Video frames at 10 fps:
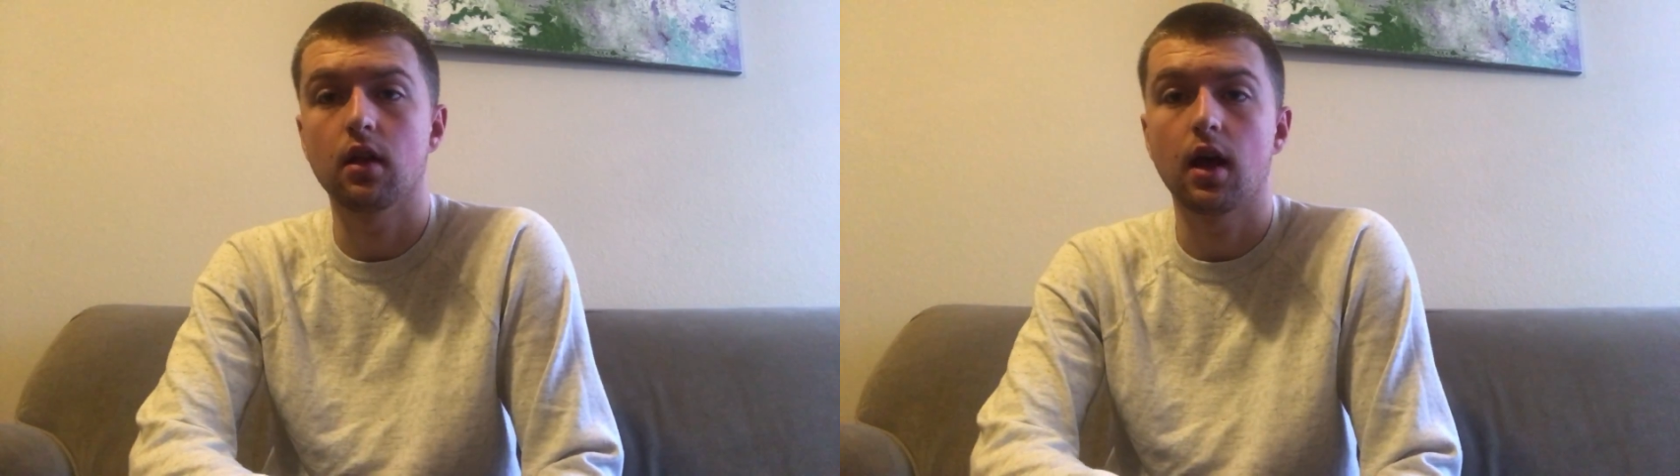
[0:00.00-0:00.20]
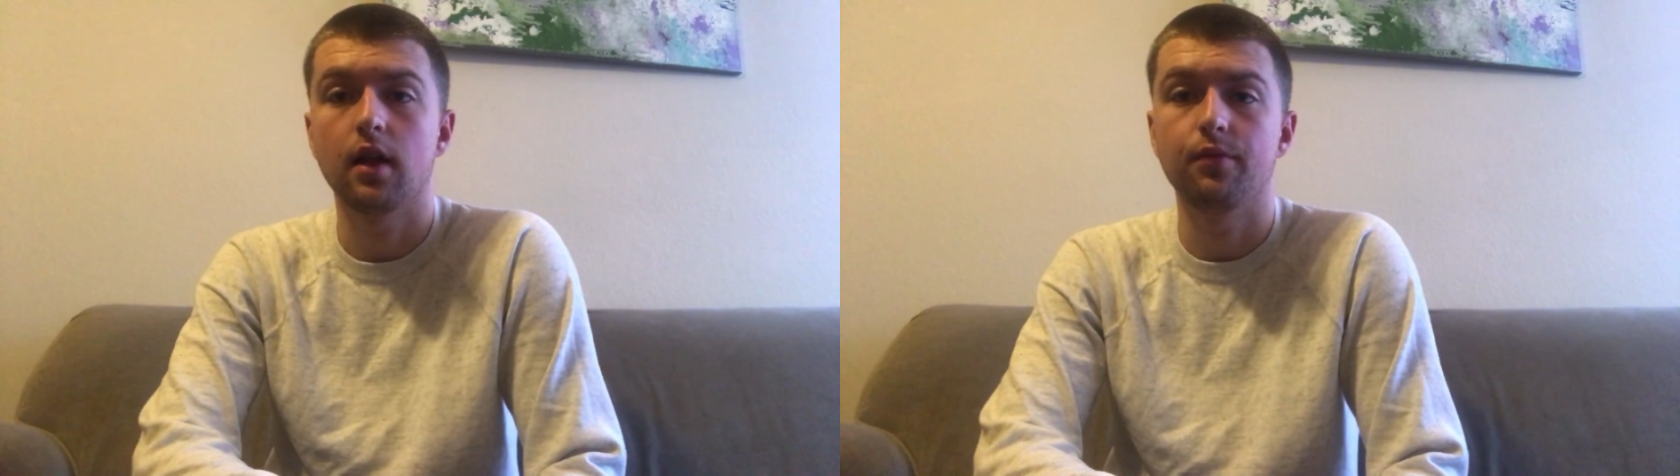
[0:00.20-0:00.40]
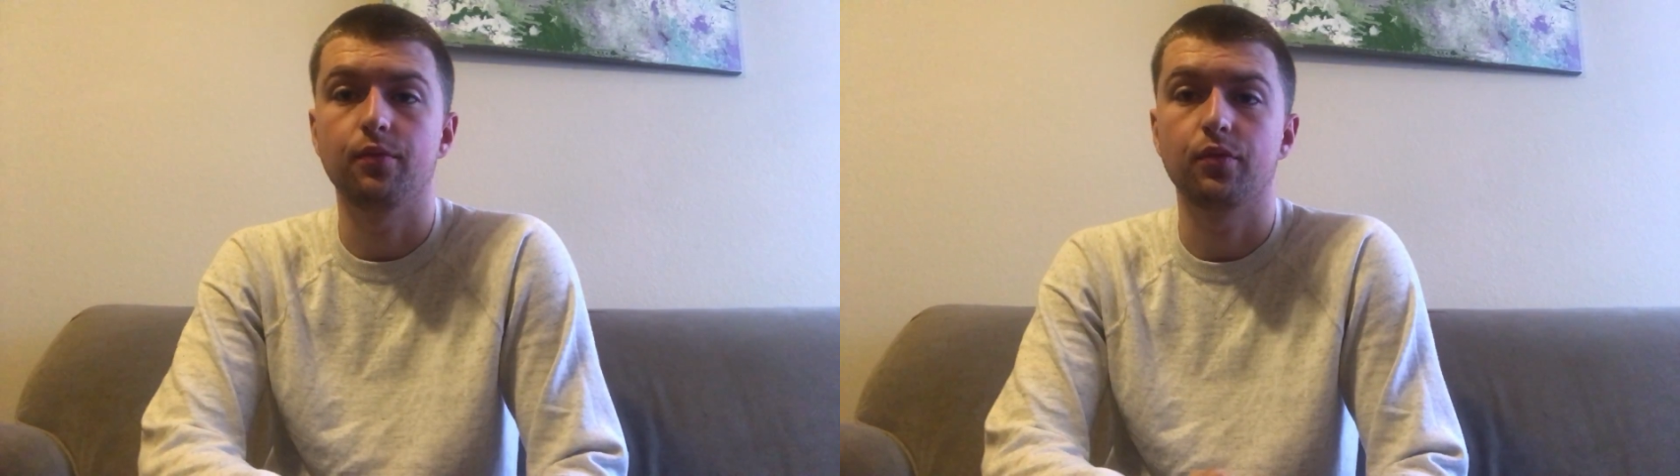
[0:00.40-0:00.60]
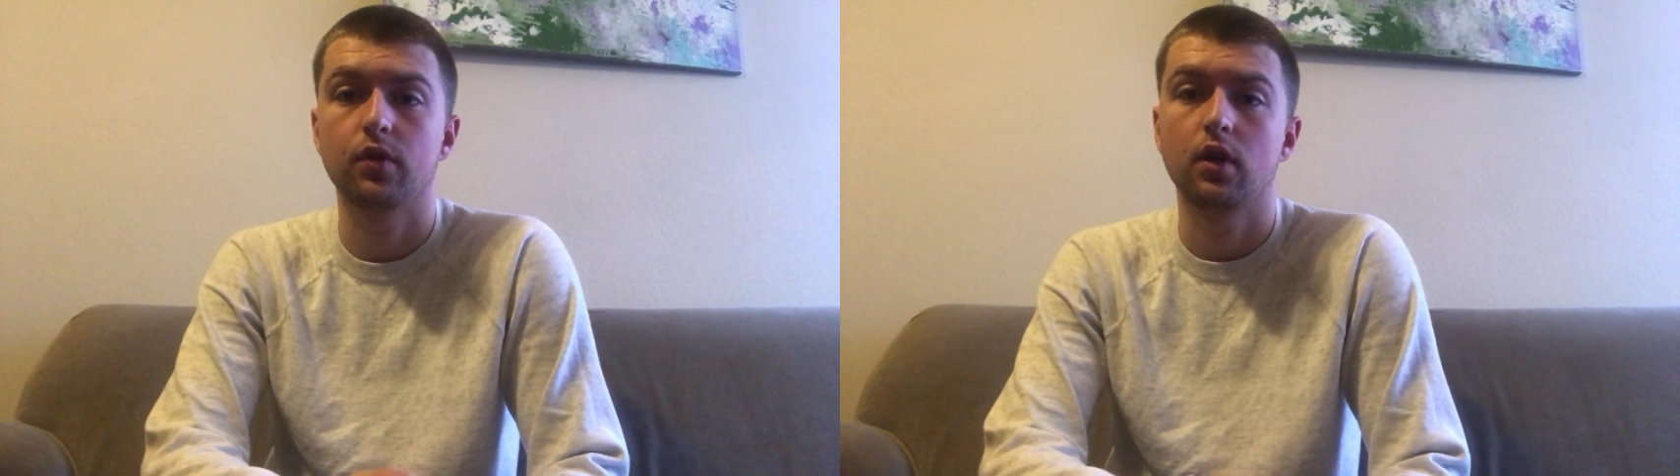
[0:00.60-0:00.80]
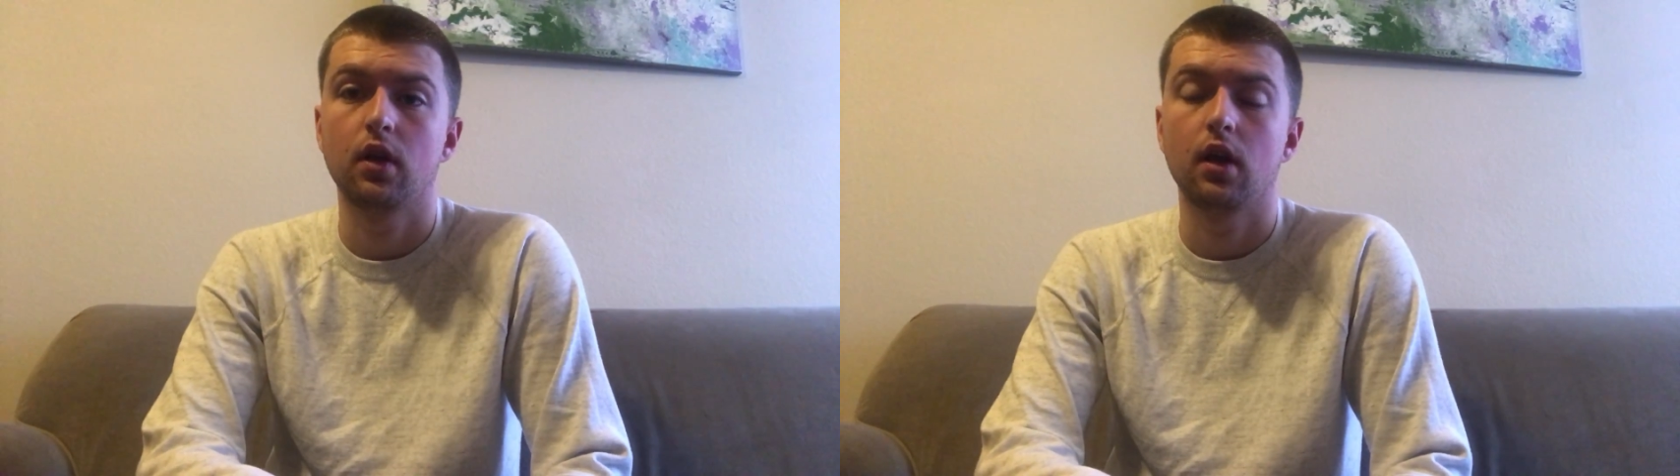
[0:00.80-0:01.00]
lot
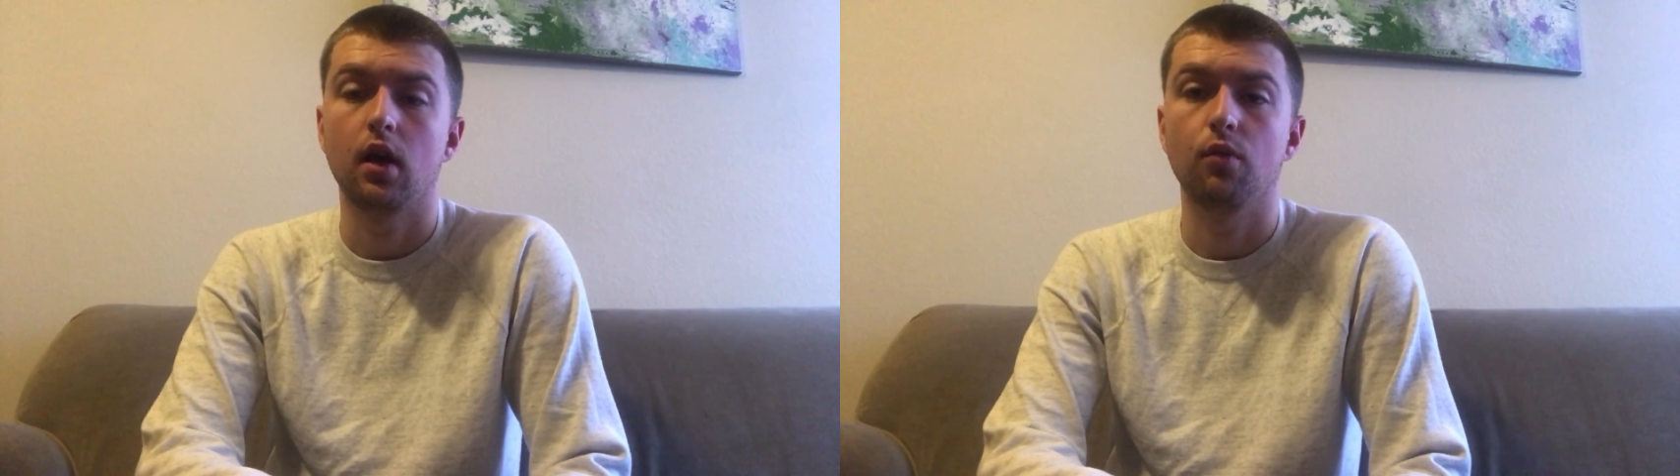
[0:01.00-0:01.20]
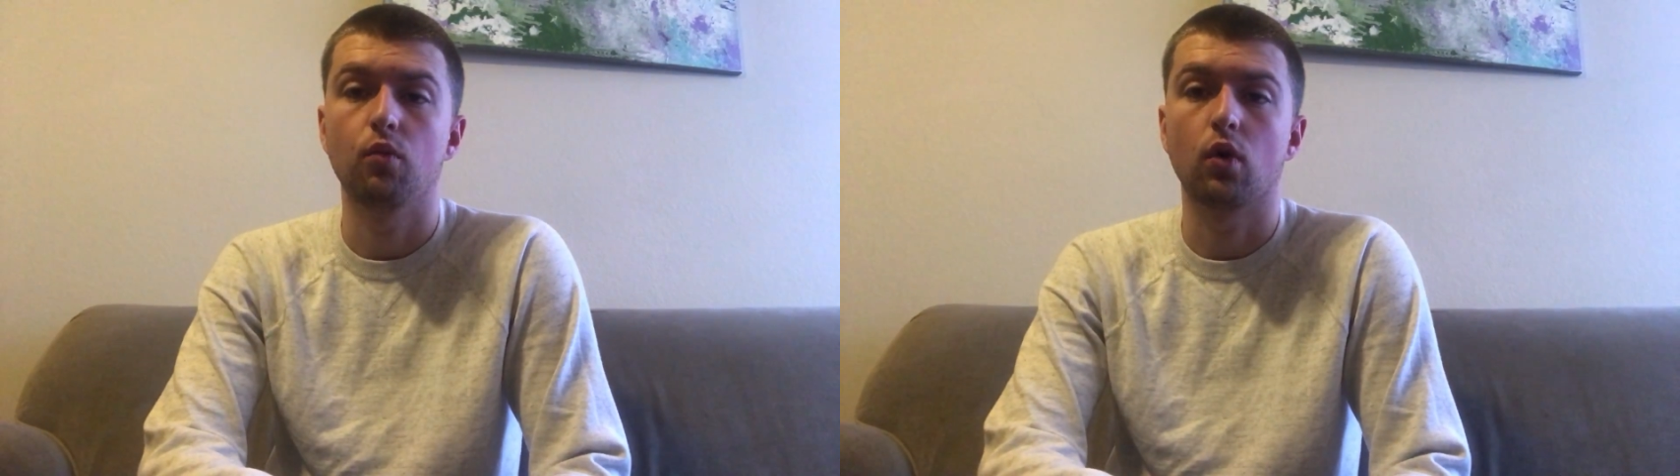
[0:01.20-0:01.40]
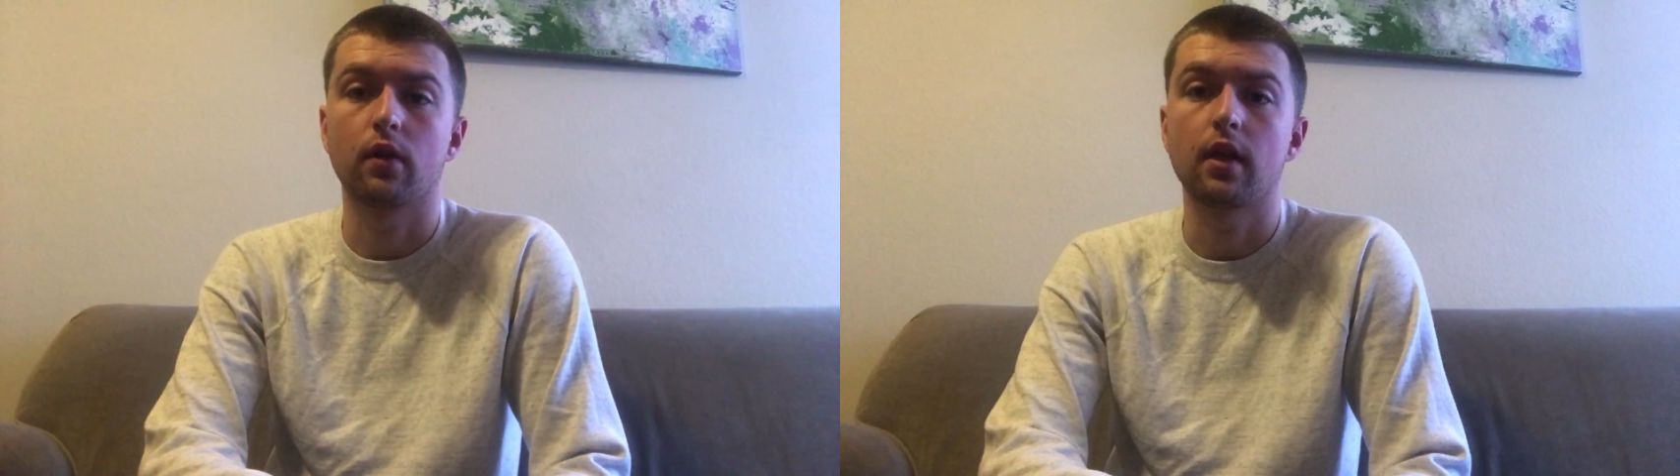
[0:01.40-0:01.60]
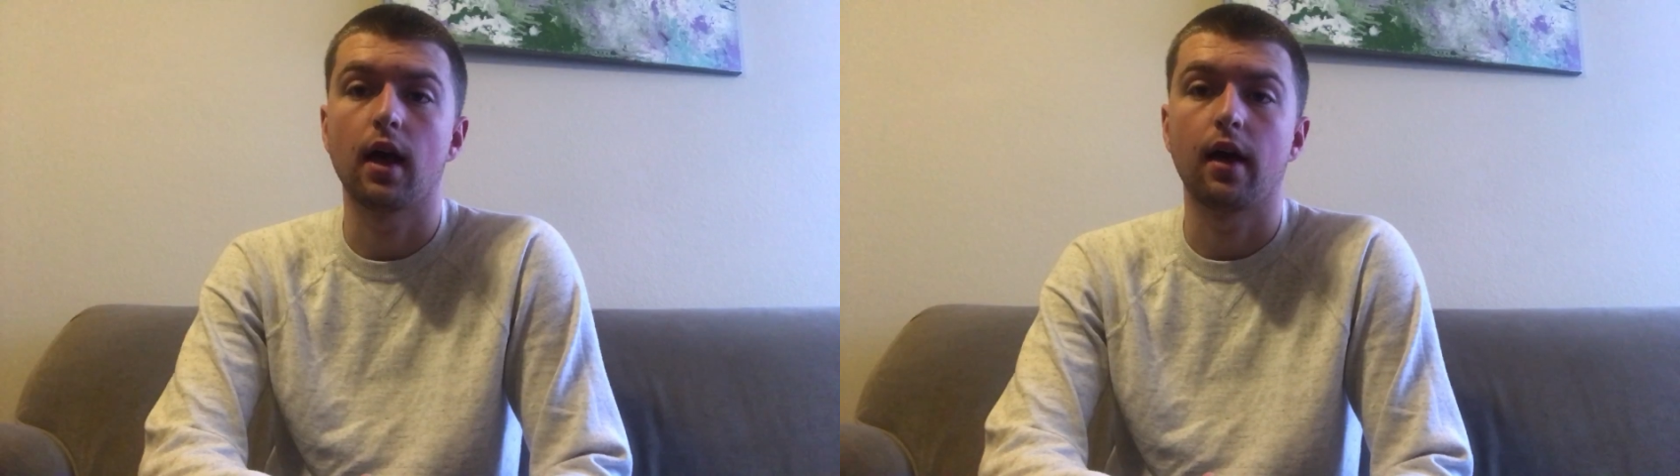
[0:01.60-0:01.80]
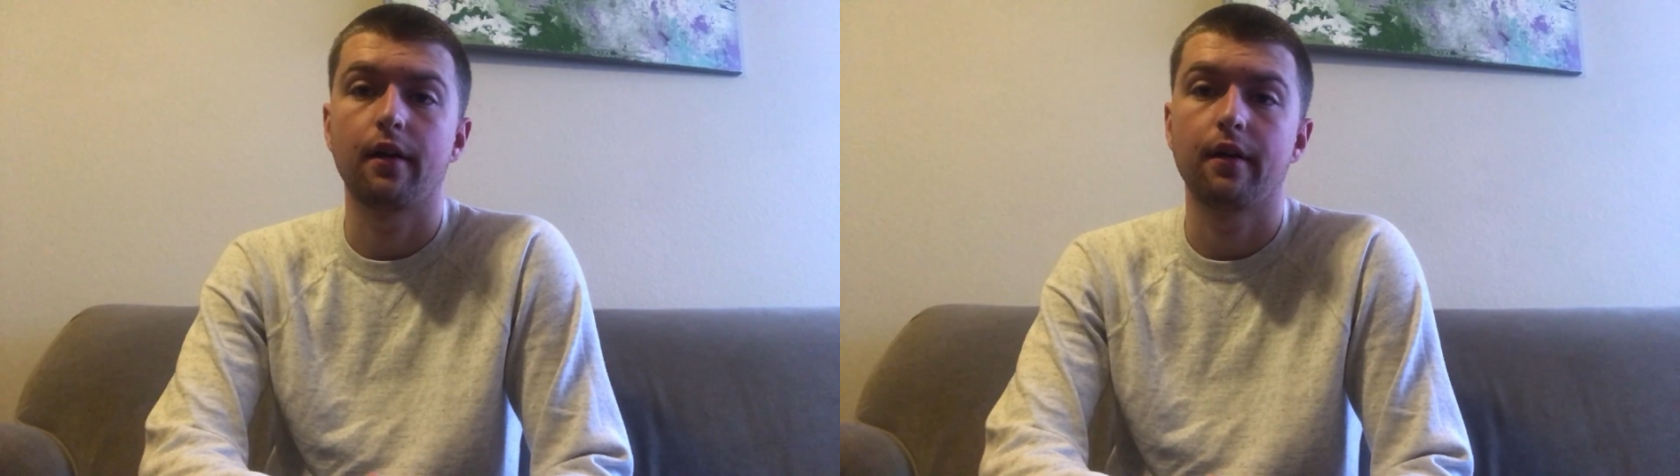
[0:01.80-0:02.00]
and work
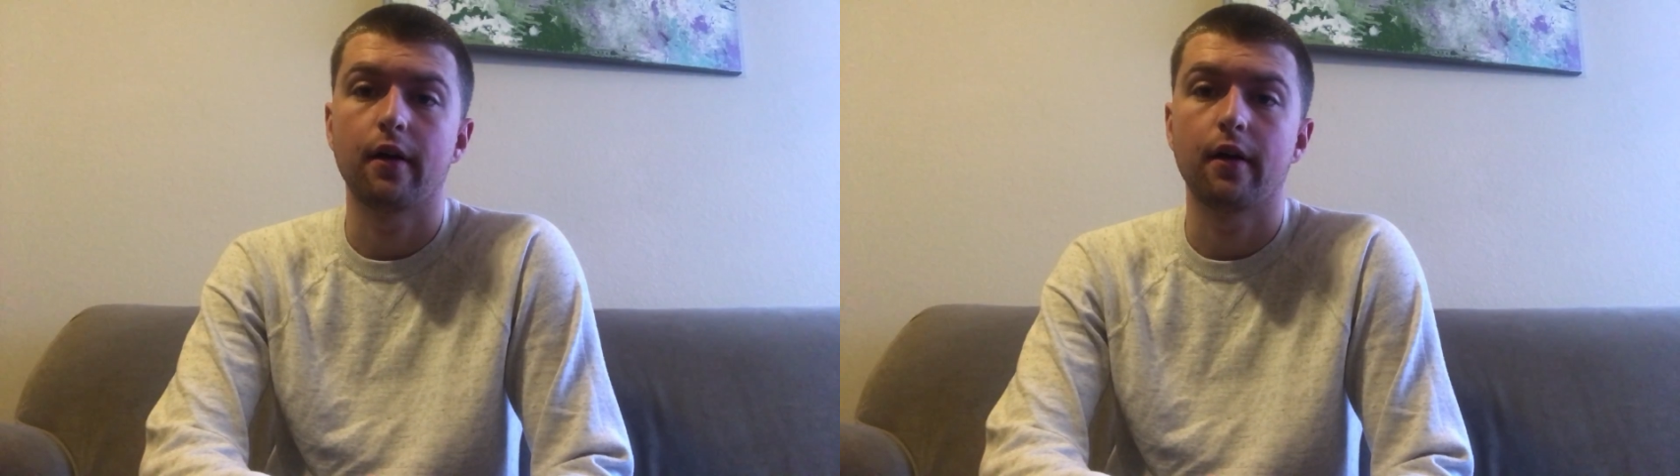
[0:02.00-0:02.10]
that.